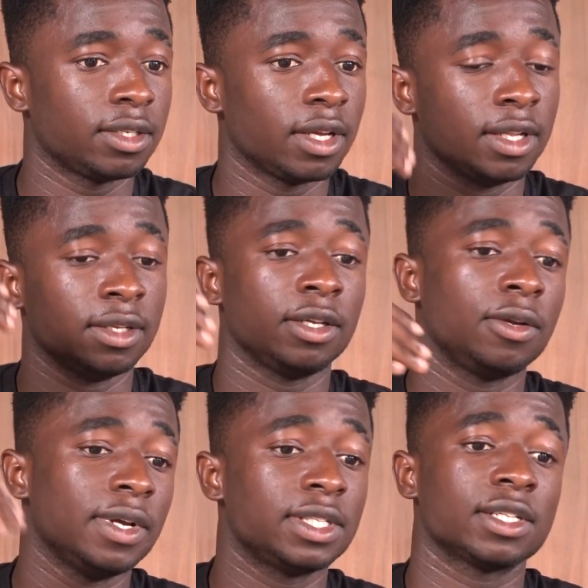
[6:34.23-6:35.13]

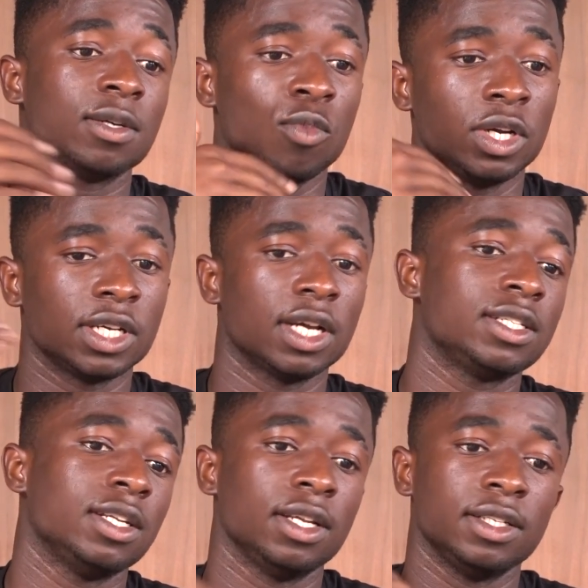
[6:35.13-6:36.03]
Asamoah Gyans
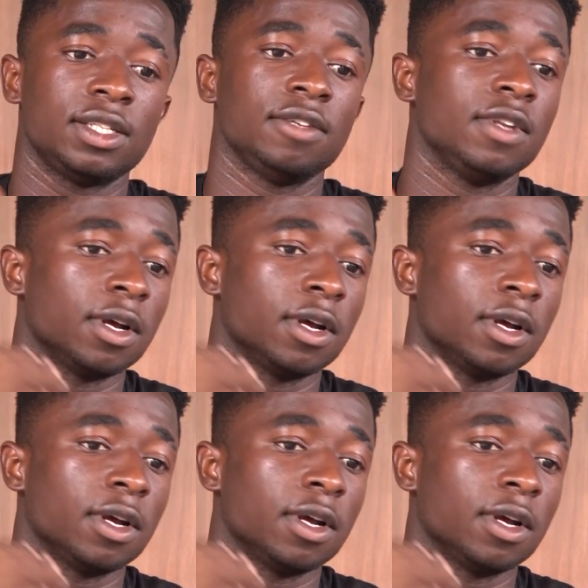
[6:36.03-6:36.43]
and then Stephen